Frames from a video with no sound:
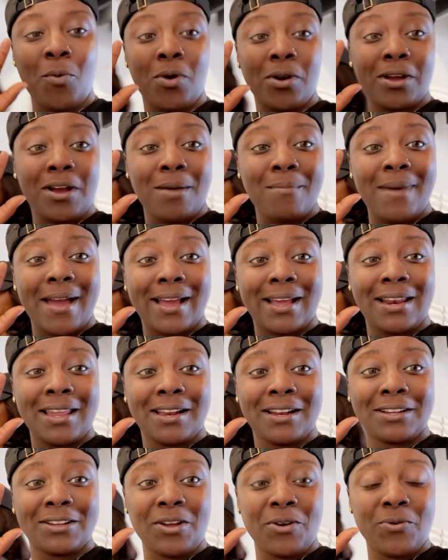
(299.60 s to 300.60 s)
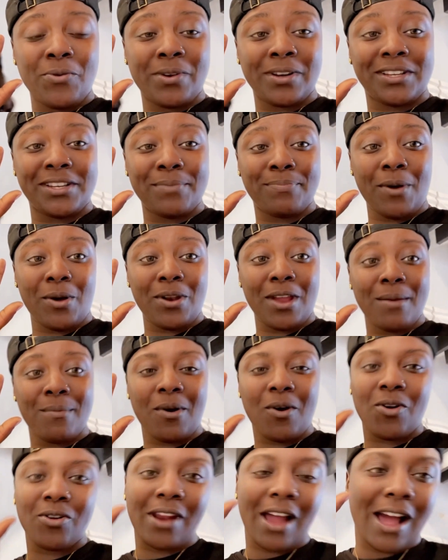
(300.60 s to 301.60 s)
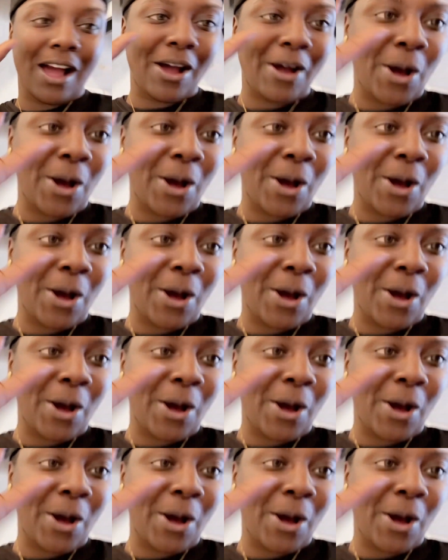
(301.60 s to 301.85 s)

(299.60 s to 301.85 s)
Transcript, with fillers: Y'all want to come back and let us know what Chipotle bowl?